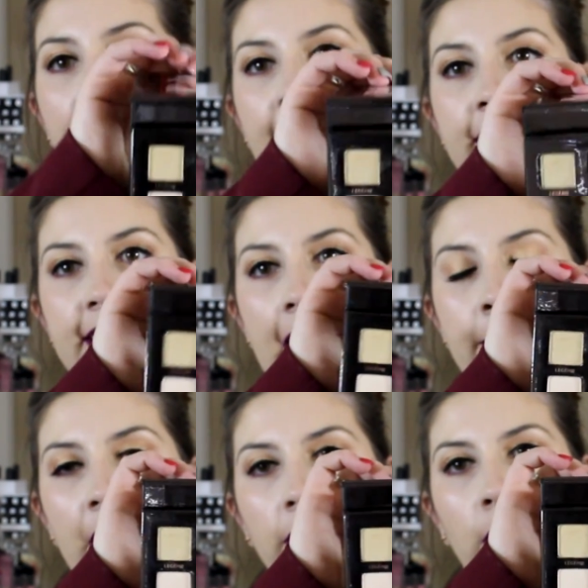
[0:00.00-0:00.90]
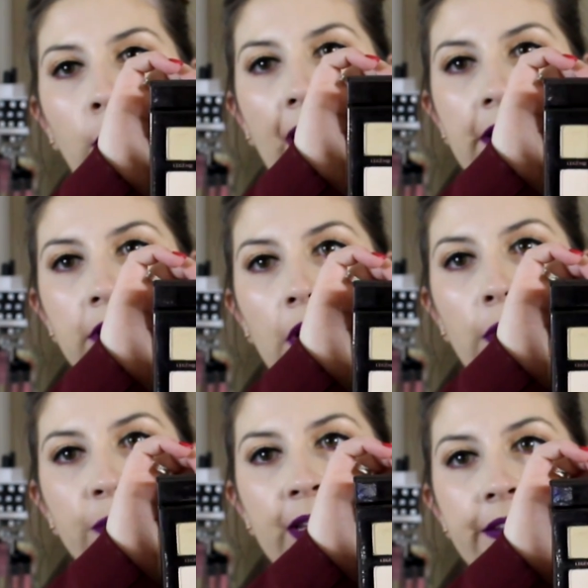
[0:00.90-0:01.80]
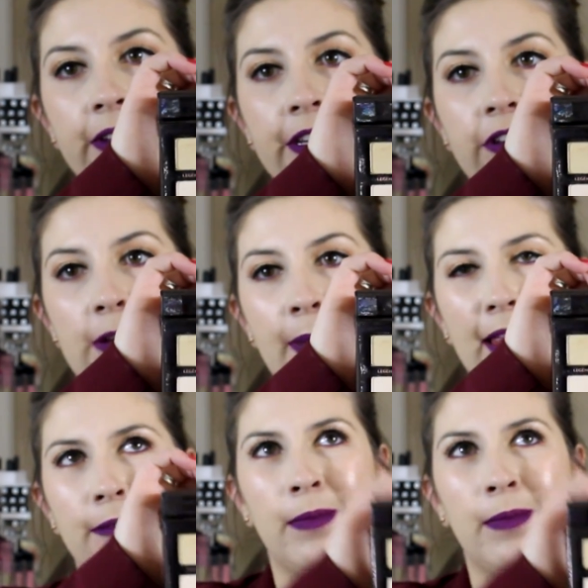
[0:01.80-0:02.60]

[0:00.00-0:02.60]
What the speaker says: This came out a while ago. Really, really great palette.